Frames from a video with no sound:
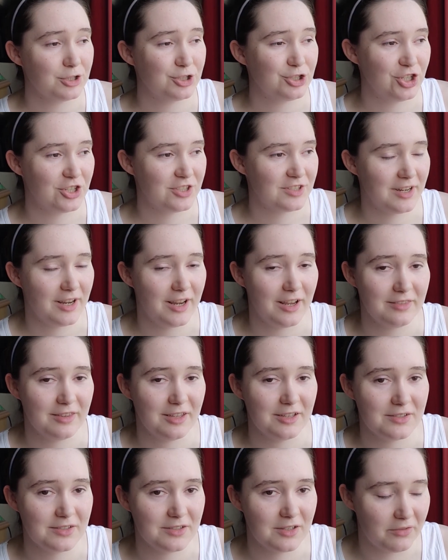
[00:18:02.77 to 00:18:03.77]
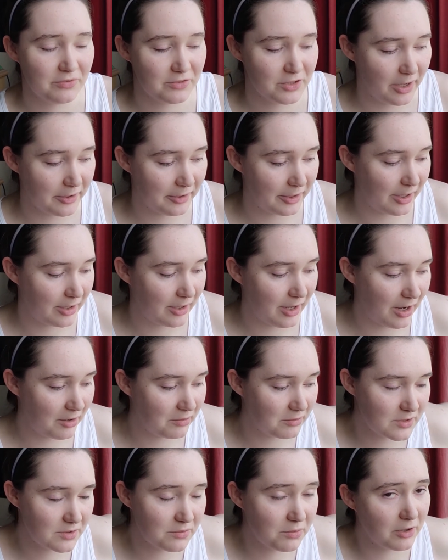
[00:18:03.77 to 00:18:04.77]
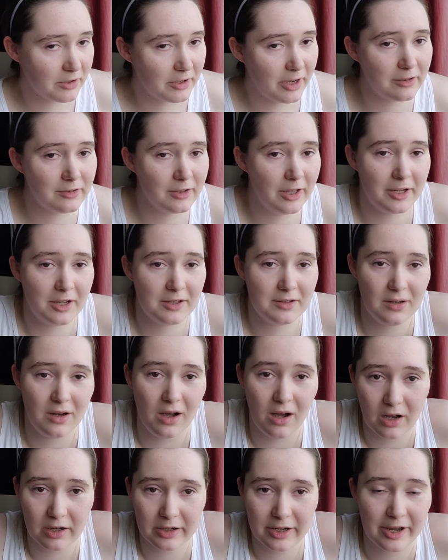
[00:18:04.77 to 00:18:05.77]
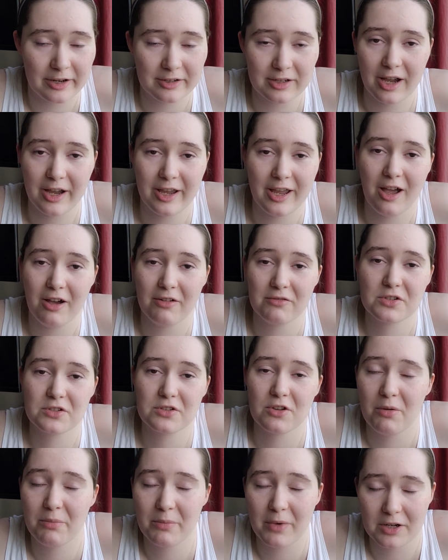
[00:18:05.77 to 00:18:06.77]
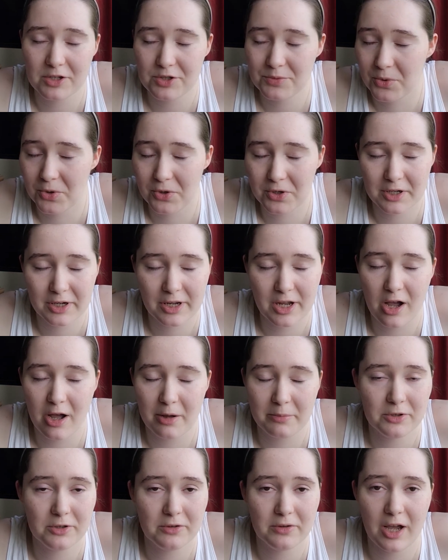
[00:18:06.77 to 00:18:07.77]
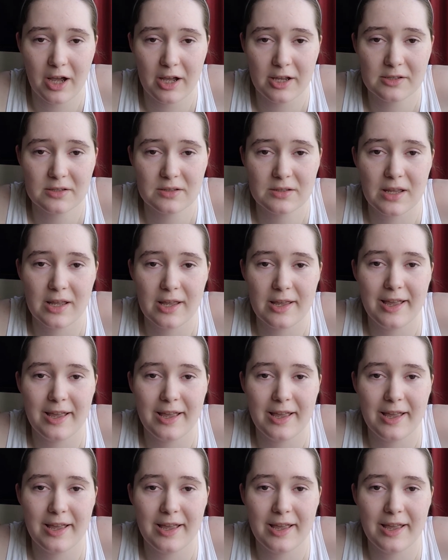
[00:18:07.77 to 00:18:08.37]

just to get this stuff done, and I was working like a dog, and I have so much more to come, you guys.